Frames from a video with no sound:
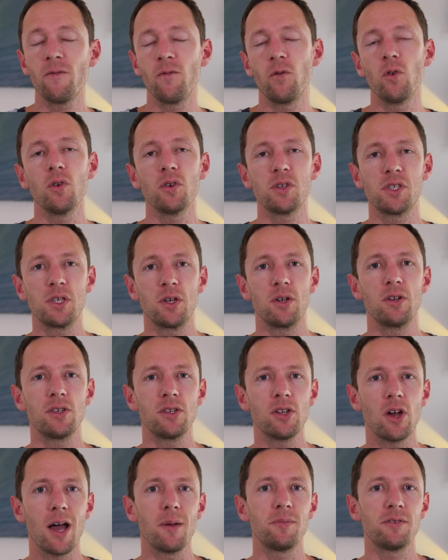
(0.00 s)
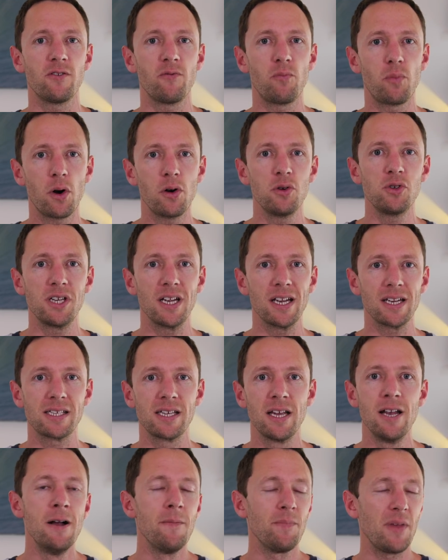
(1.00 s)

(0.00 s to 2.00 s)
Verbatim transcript: for certain types of projects.